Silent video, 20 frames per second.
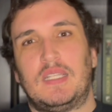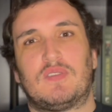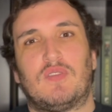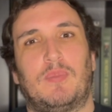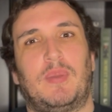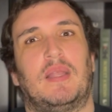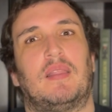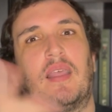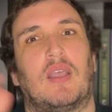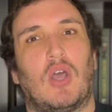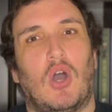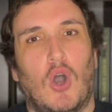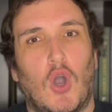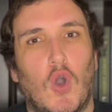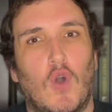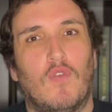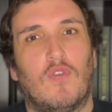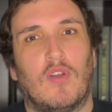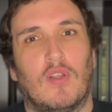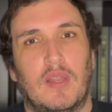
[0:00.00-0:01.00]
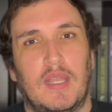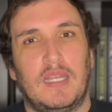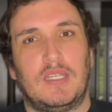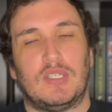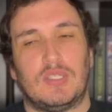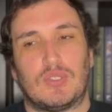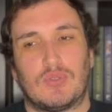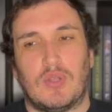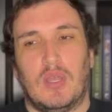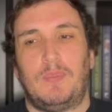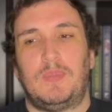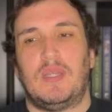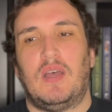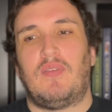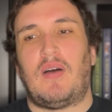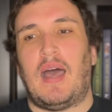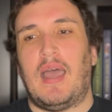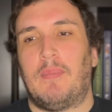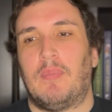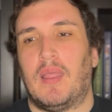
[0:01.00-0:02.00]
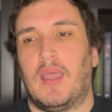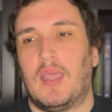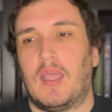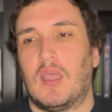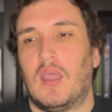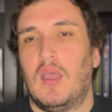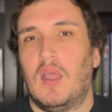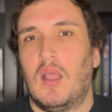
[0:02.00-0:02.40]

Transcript: for being like overly descriptive, I'm like,